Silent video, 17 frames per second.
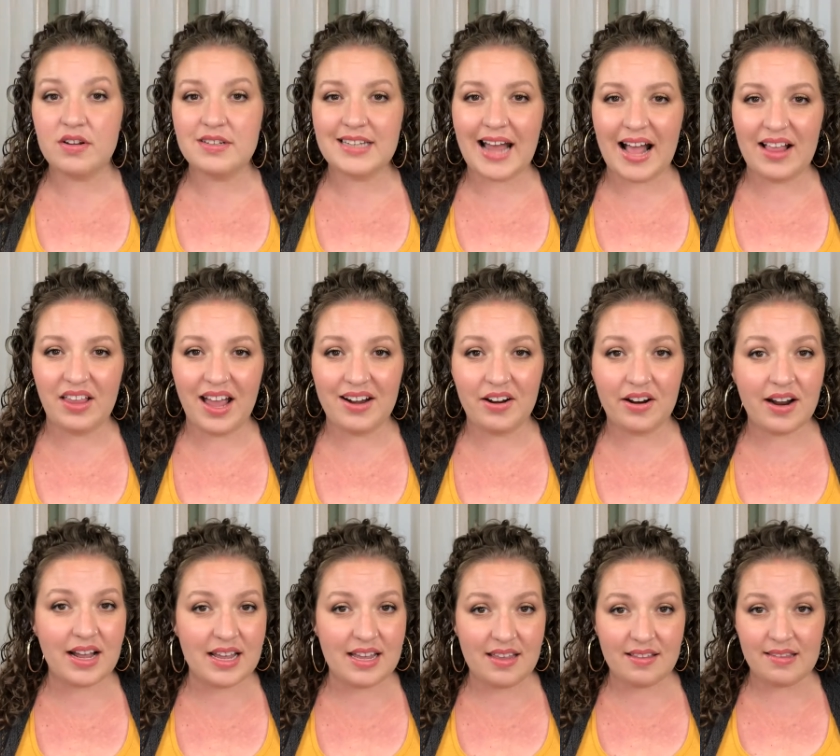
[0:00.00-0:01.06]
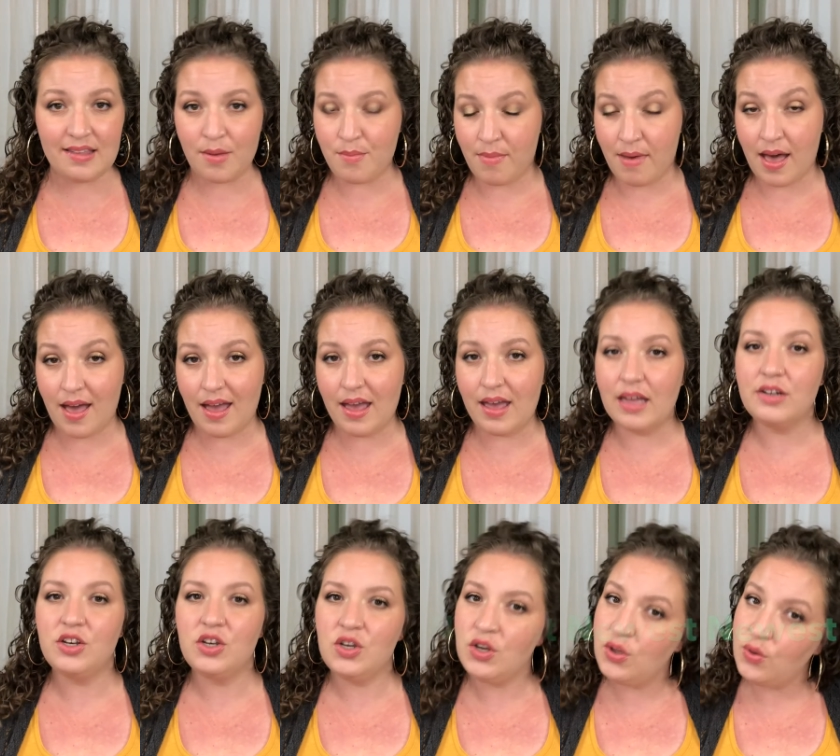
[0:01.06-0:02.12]
highlighter is my
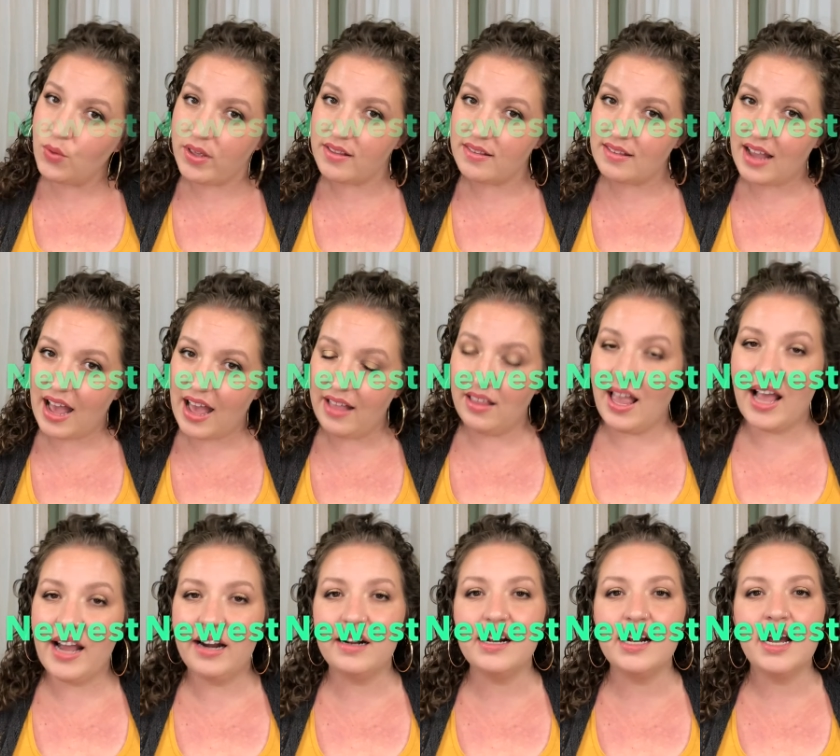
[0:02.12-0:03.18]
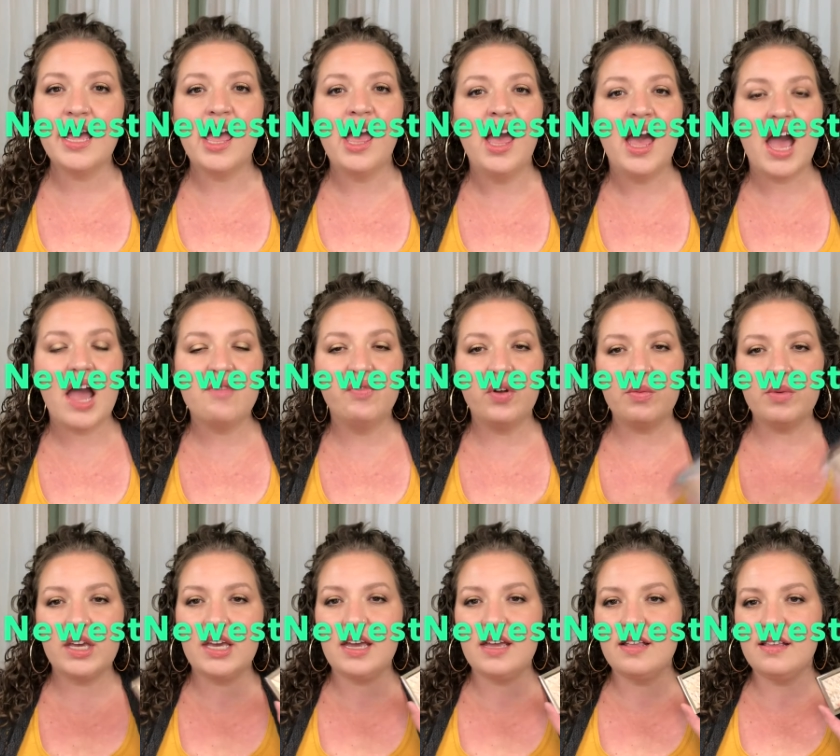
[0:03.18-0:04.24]
newest highlighter, and for me
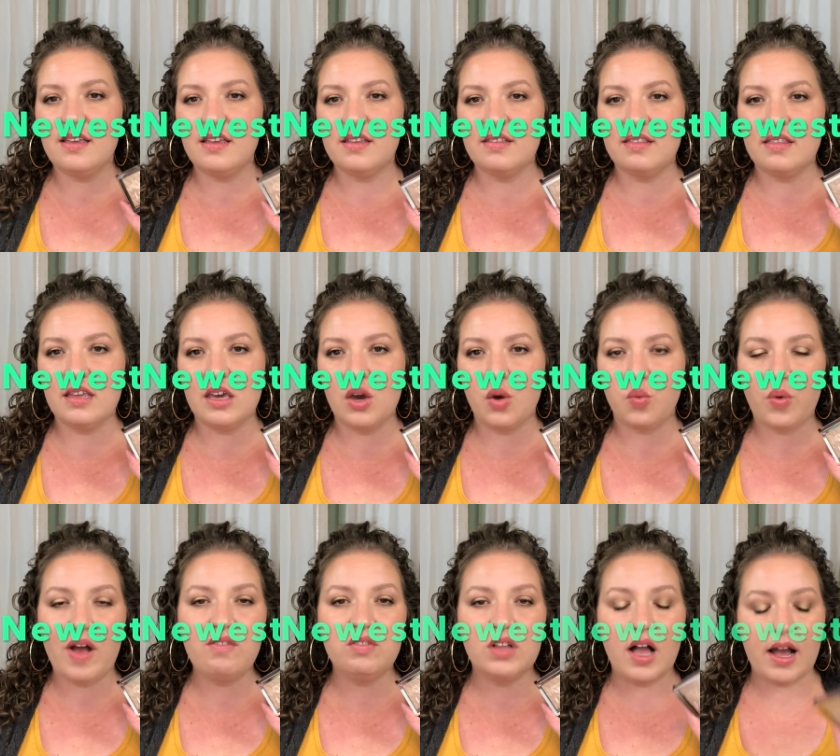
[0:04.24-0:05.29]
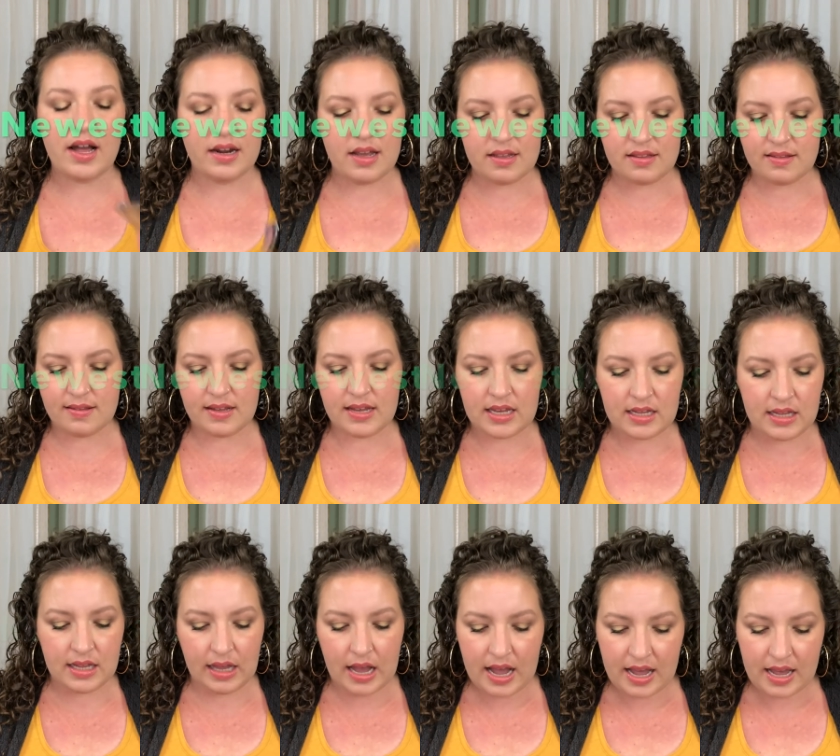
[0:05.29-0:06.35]
it is the Revlon
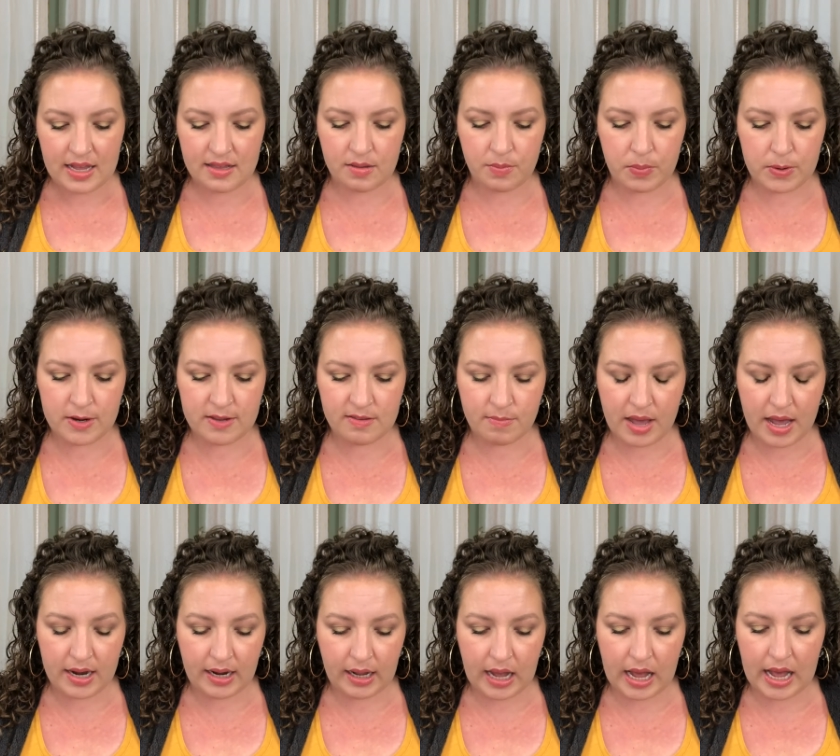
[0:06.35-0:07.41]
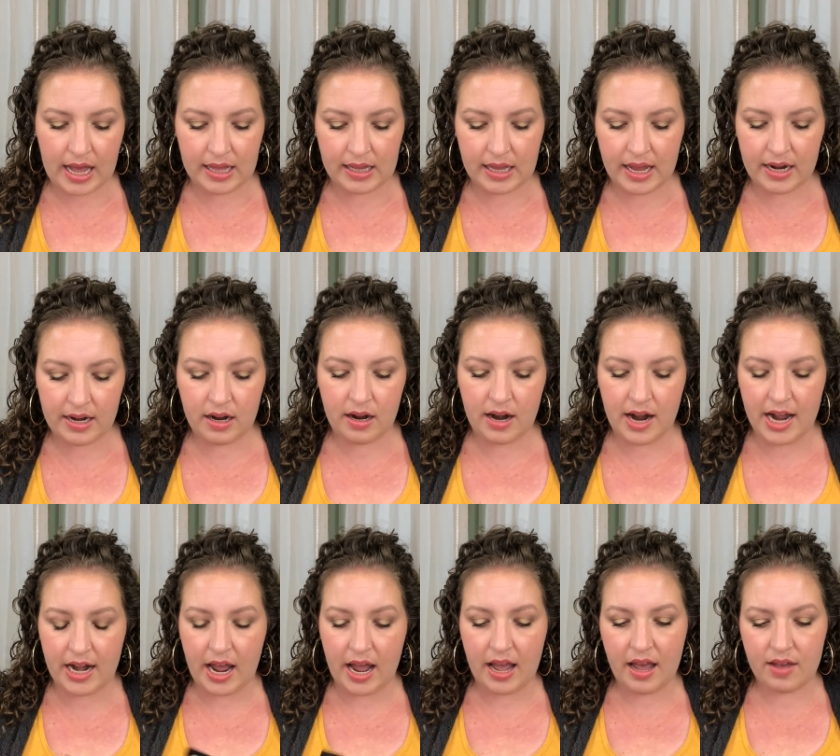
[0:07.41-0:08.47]
SkinLights Prismatic Highlighter, and
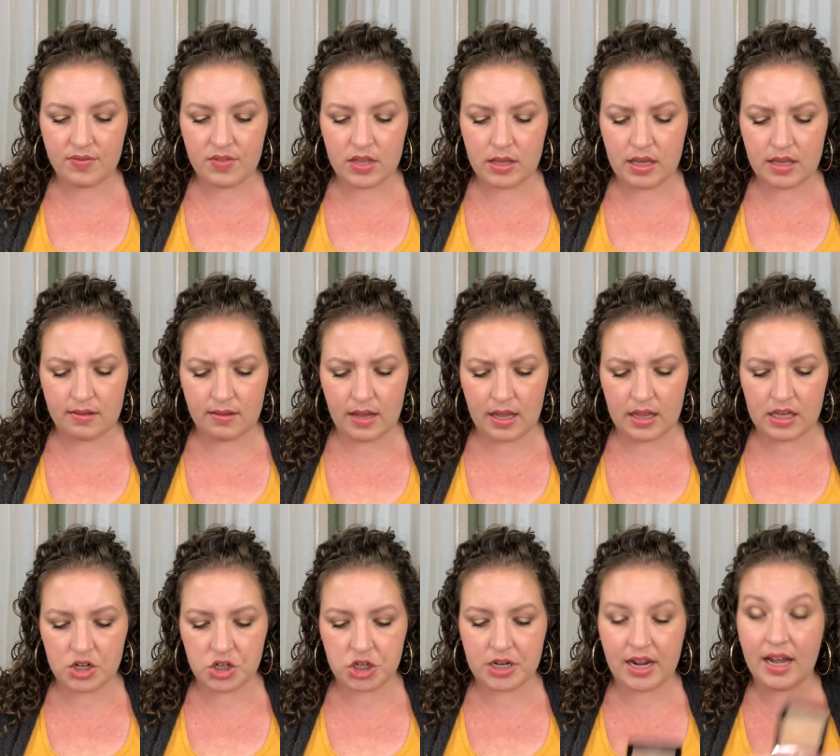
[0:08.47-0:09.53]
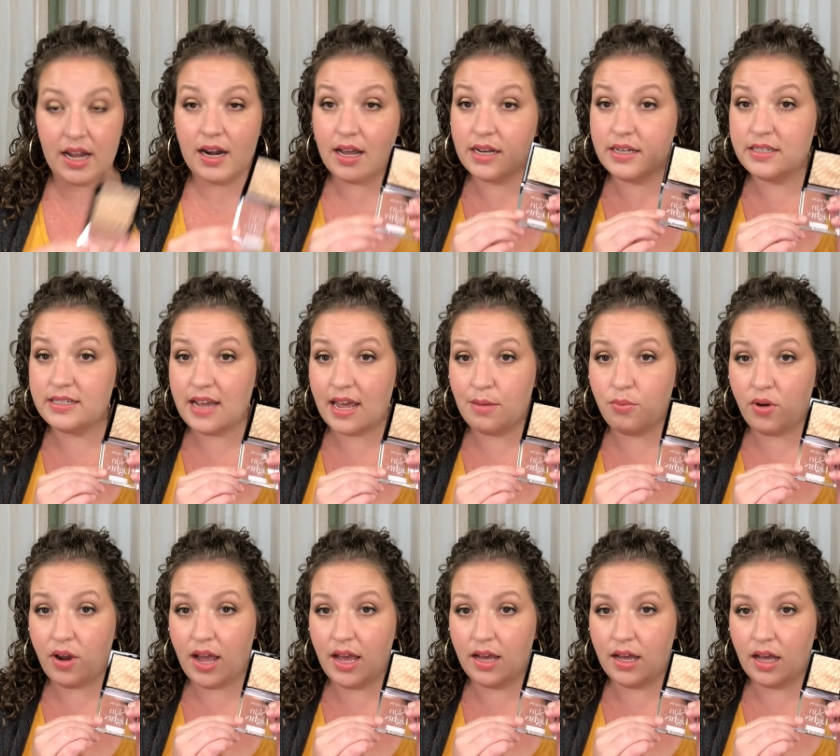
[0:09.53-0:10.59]
I have this in the shade
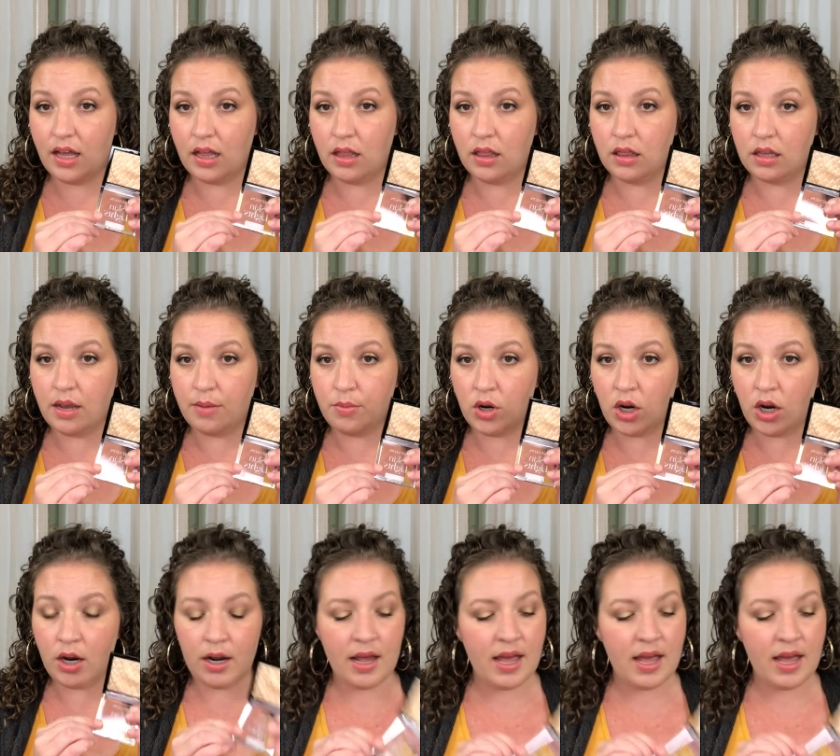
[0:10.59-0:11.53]
Daybreak Glimmer.